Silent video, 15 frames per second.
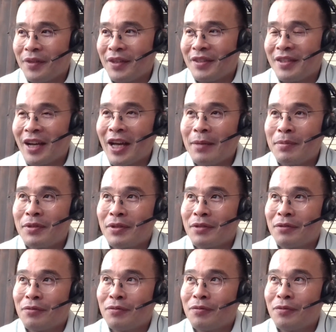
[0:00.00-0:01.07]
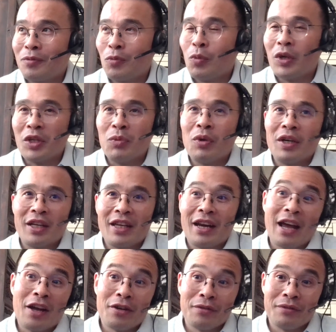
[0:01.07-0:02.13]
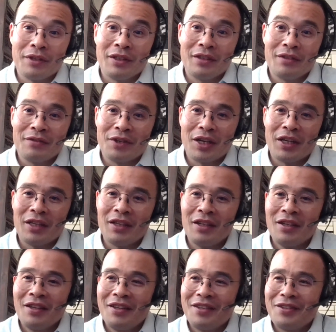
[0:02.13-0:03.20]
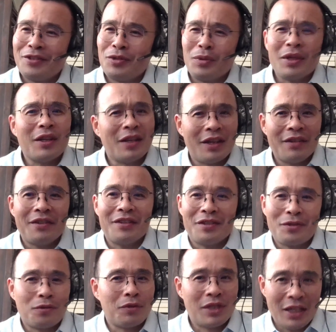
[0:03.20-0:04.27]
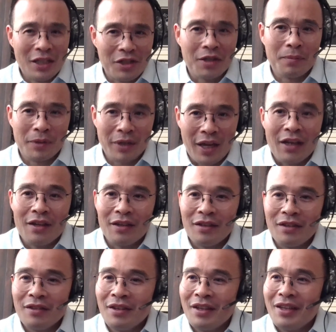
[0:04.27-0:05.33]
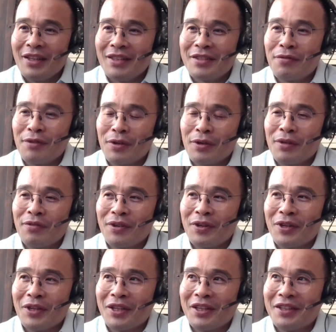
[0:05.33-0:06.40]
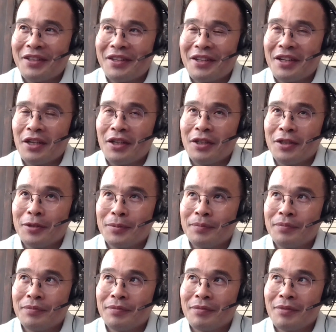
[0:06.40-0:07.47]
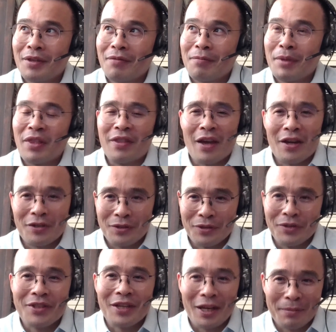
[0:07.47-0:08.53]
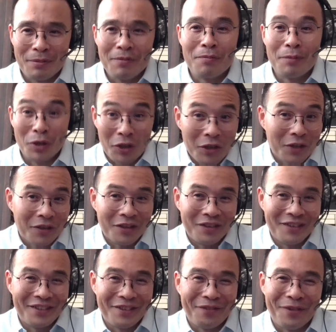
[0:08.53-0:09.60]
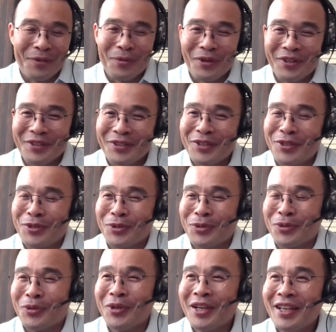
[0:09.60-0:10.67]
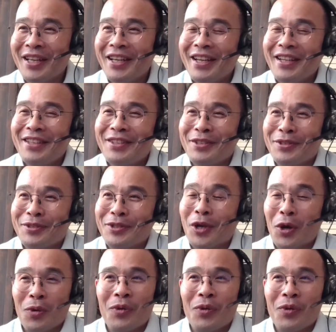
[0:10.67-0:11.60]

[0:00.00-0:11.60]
types of what you want to get out of it, right? Doing a lot of the strategic planning. It's a very, very methodical type of book, if you will, to go